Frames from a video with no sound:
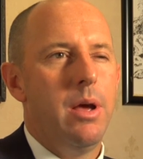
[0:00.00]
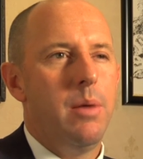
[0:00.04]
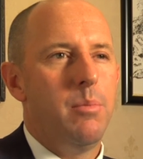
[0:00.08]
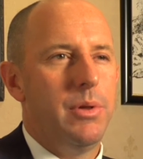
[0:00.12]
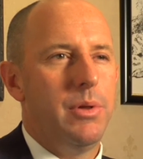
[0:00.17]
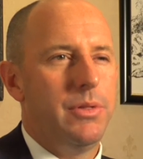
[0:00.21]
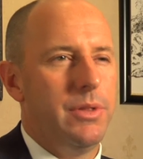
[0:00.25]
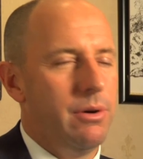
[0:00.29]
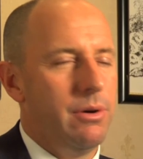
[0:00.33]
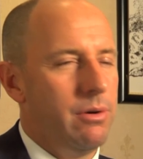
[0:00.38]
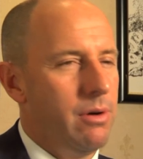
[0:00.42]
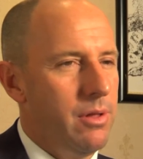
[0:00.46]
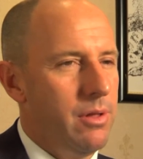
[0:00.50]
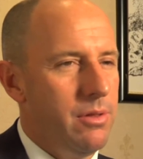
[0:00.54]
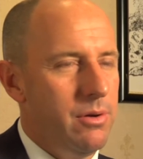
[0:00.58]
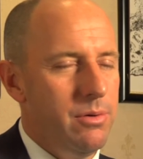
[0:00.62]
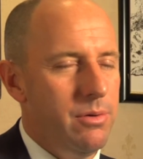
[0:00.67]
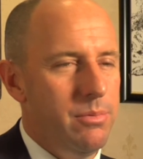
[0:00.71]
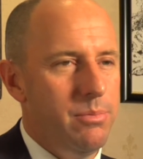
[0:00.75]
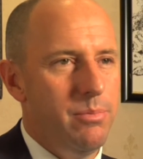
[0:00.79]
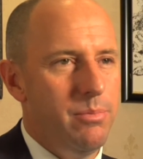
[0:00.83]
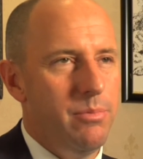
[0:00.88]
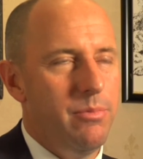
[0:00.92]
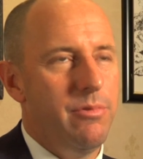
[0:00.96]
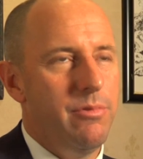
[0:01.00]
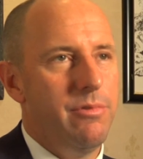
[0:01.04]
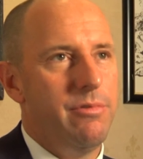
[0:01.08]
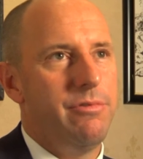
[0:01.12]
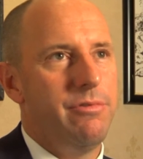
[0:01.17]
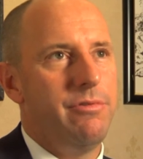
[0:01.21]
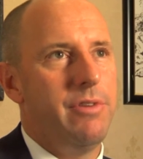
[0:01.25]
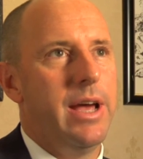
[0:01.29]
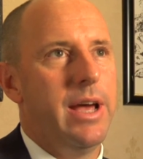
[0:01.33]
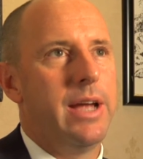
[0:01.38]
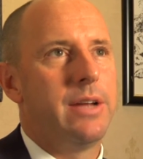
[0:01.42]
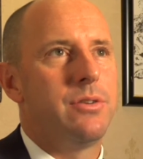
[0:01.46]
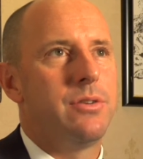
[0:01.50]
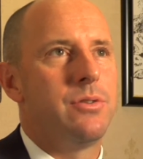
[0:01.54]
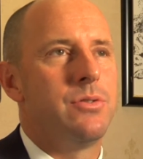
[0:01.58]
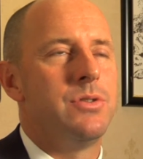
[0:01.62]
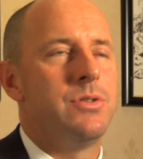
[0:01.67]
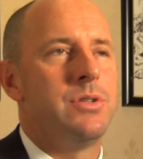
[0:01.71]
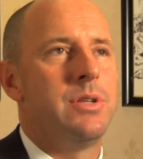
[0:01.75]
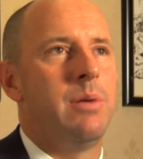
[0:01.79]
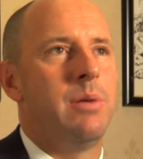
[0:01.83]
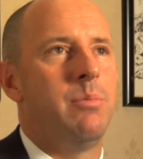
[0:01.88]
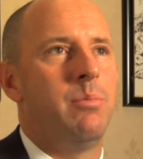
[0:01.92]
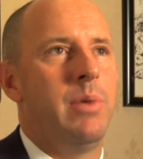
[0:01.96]
But there are other
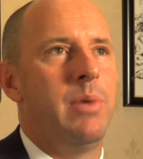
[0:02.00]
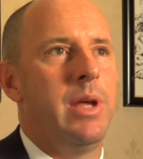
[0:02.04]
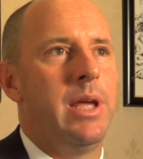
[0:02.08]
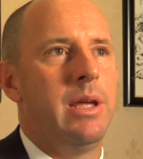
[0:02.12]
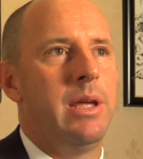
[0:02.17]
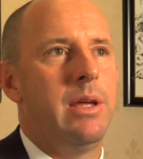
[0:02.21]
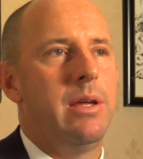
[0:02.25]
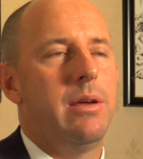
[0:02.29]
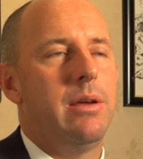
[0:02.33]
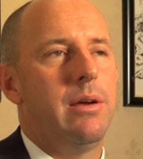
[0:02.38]
factors that make